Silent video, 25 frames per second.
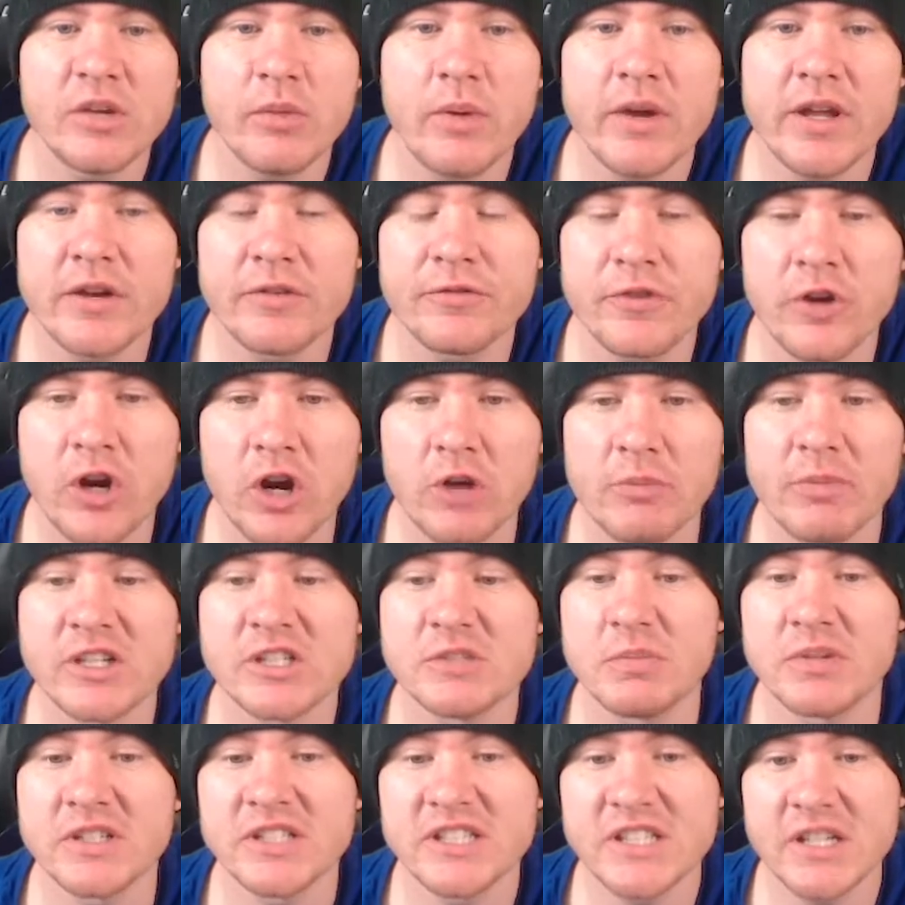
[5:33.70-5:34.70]
way to farm a
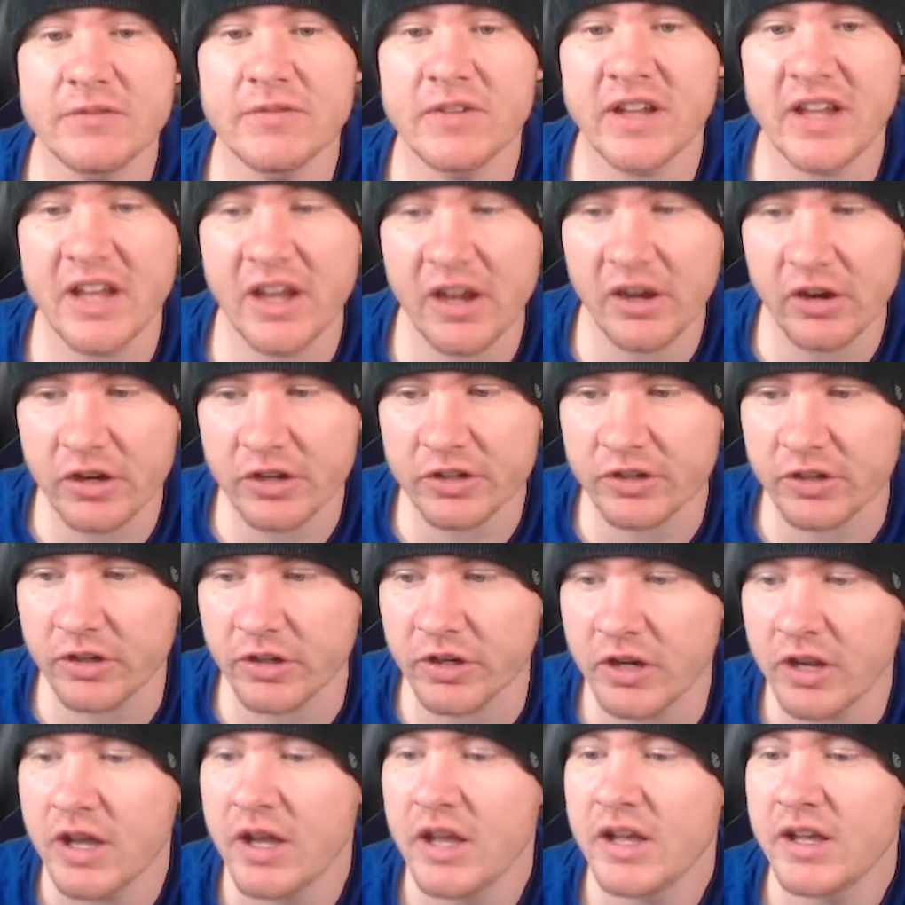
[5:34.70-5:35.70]
specific
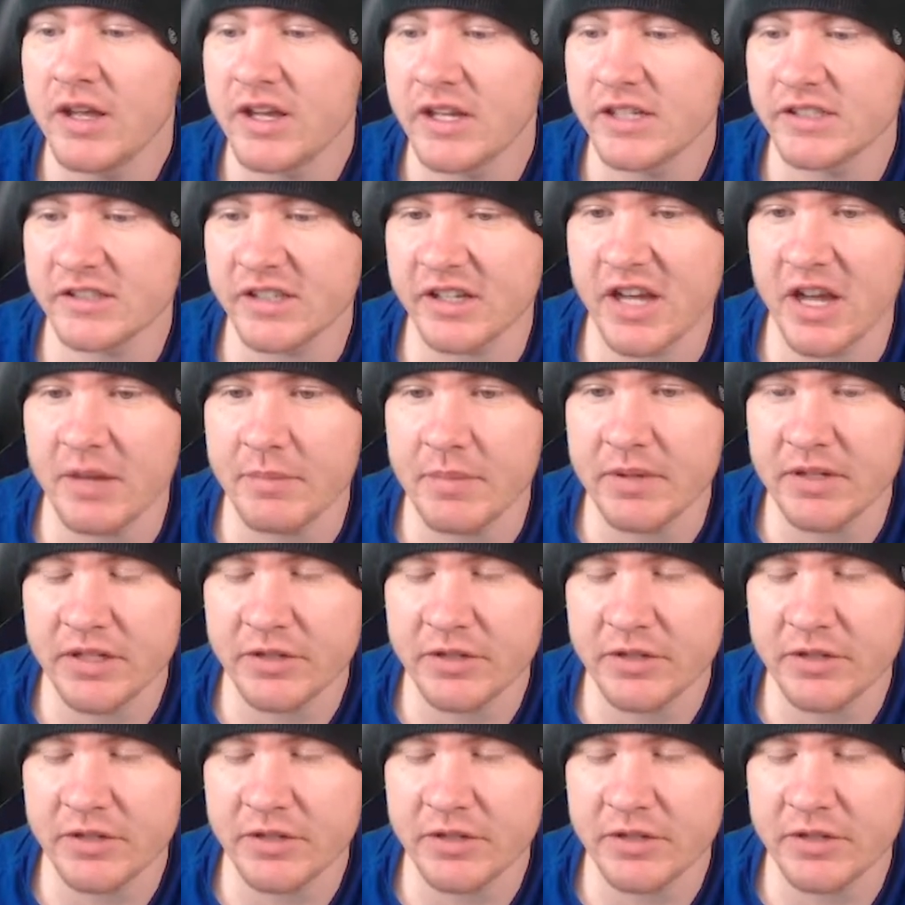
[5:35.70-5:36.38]
character is to come in